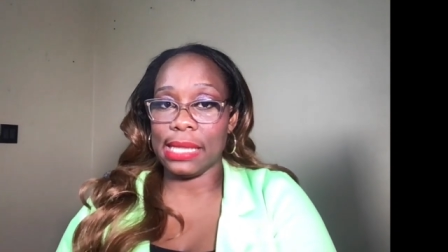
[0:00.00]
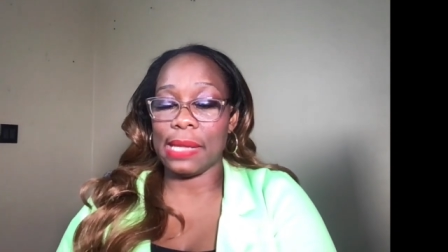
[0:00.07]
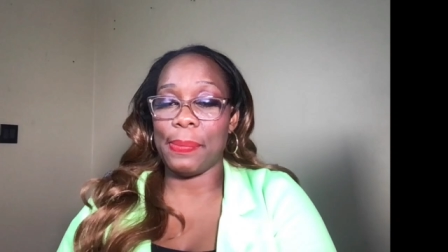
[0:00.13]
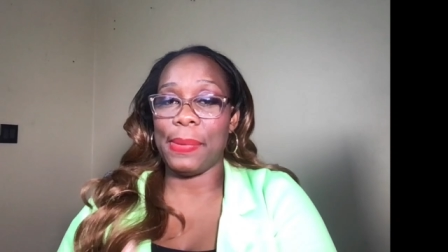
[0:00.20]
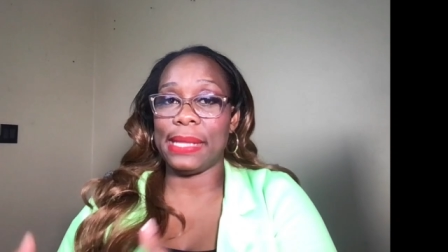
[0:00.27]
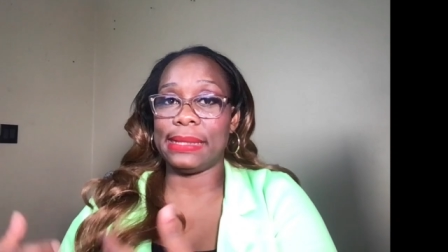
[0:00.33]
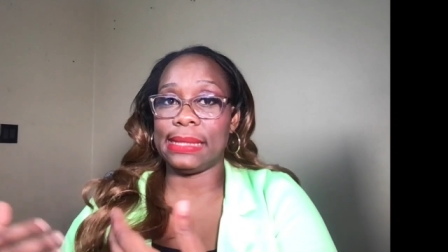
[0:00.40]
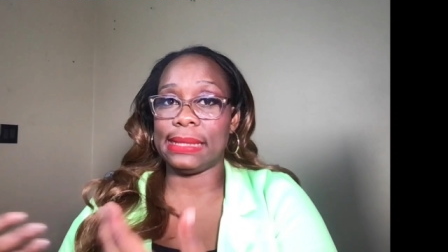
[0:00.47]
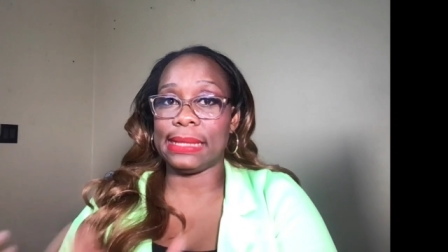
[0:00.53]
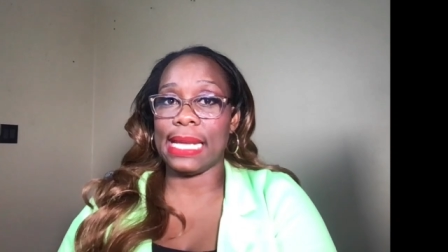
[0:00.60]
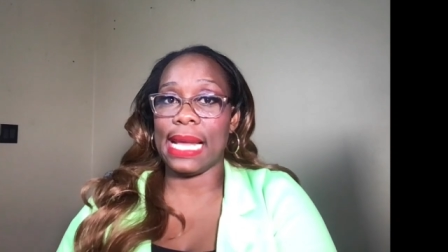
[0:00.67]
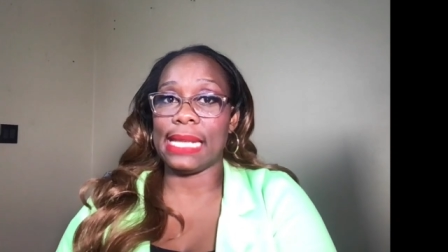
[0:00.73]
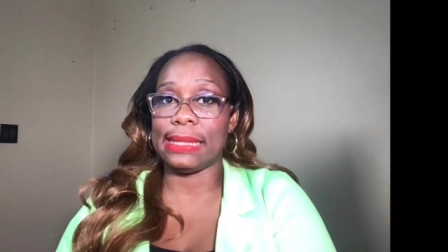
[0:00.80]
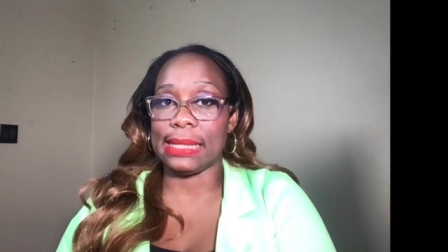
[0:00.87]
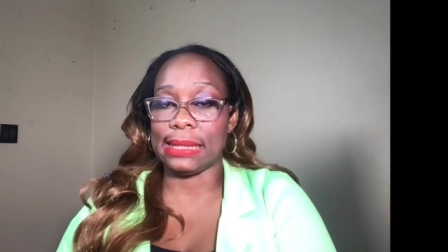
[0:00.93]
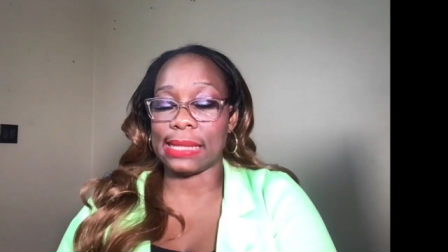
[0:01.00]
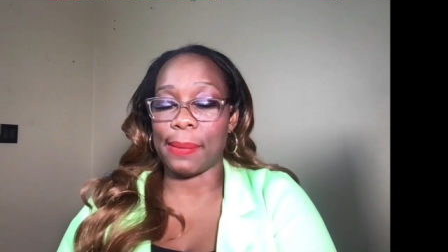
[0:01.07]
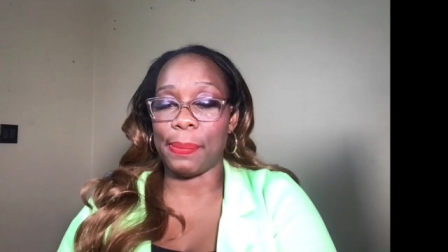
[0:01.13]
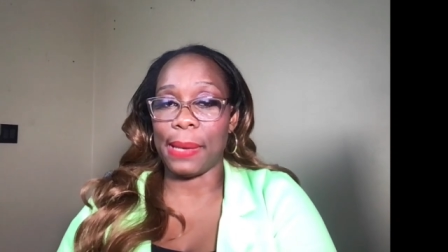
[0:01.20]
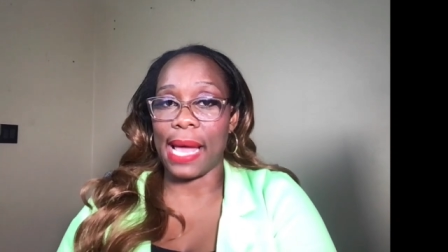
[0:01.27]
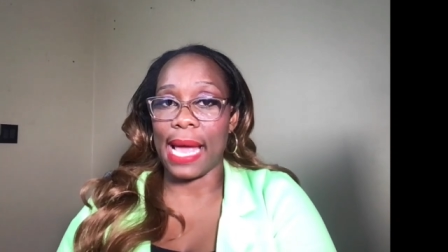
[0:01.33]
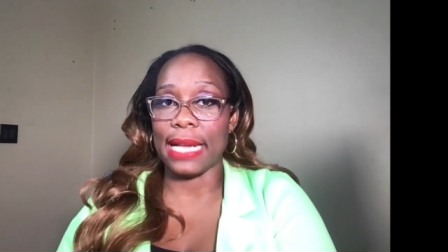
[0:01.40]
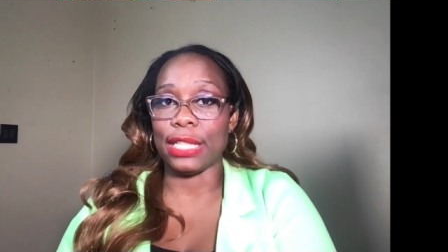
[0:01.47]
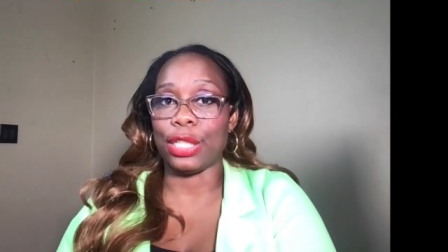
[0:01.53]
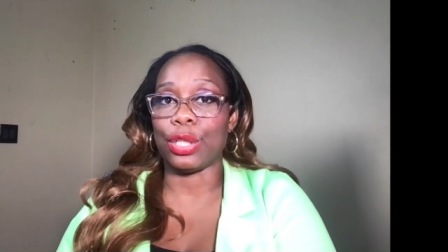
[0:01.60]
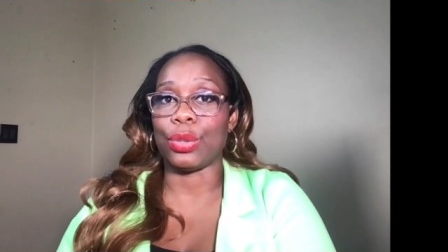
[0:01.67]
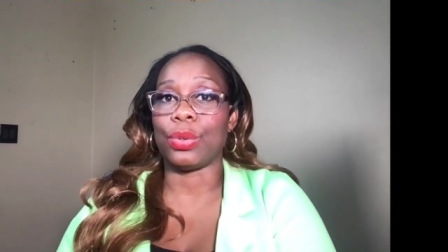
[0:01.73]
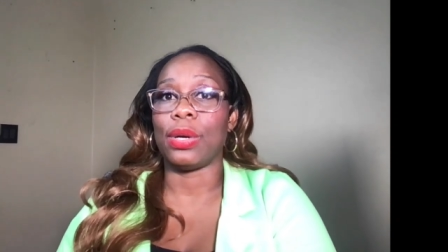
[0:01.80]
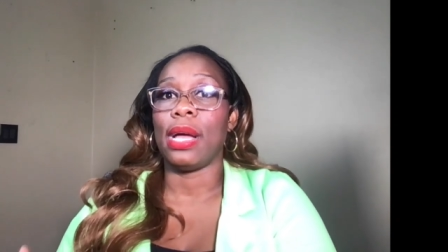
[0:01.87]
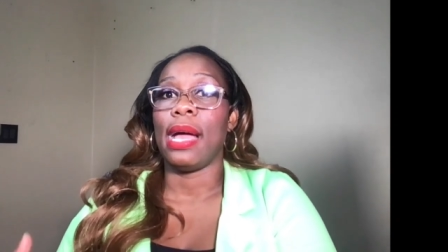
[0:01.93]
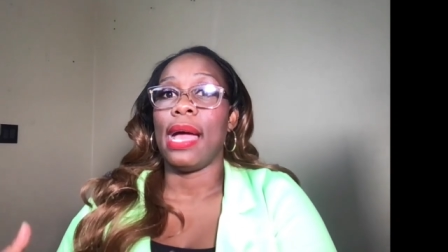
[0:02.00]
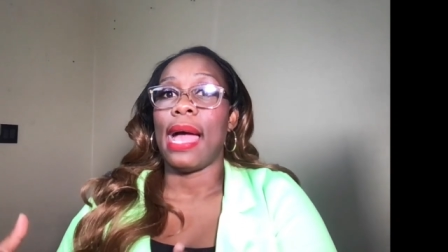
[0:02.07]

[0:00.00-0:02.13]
the business case it's applying to,